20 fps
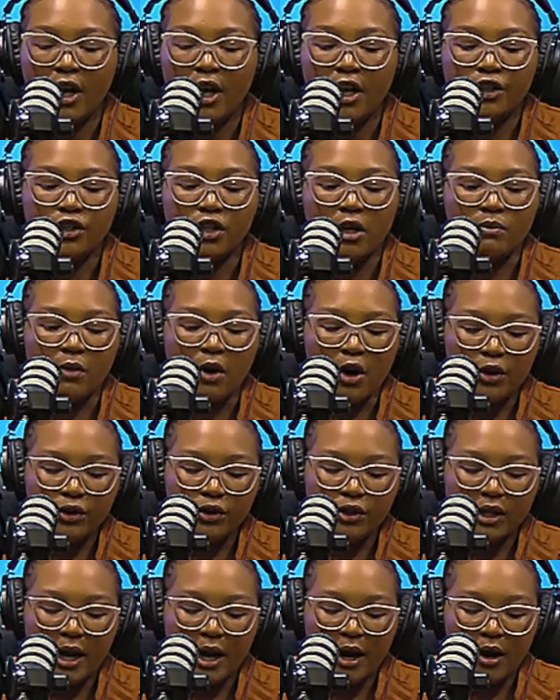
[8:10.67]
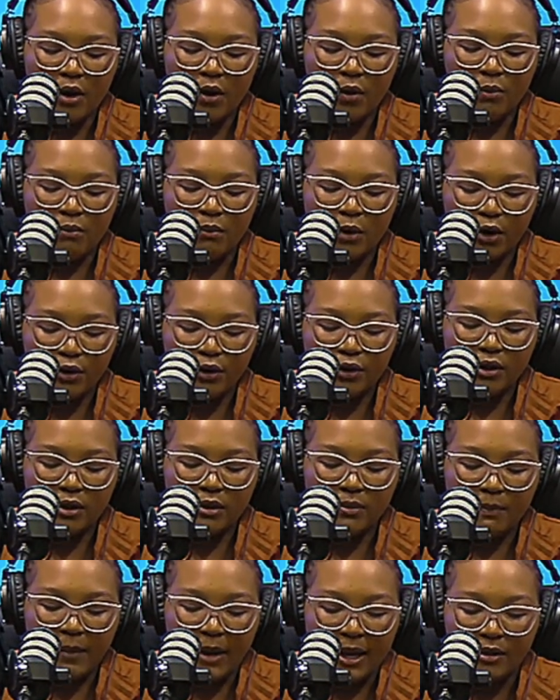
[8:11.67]
So how most
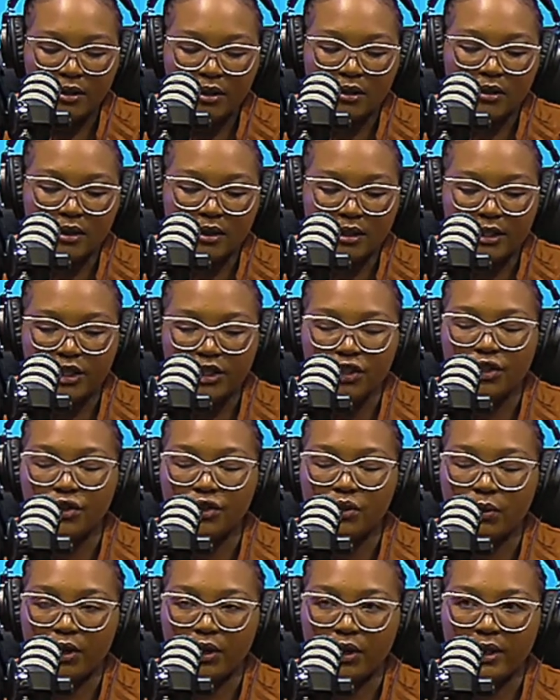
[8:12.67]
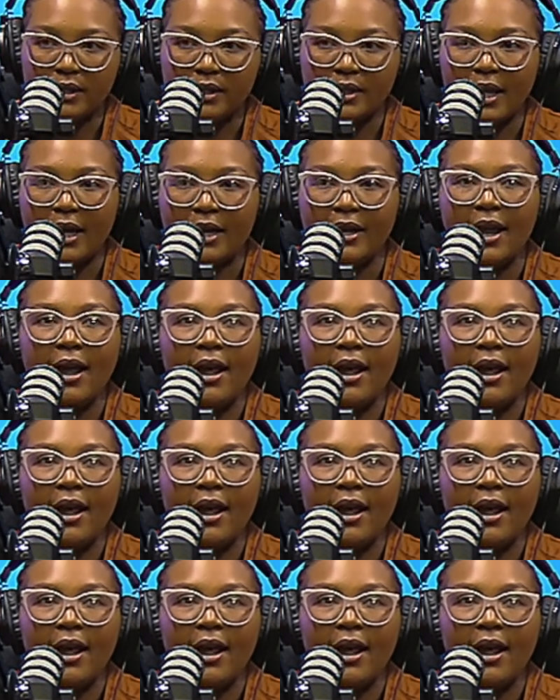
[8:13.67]
mental conditions work is that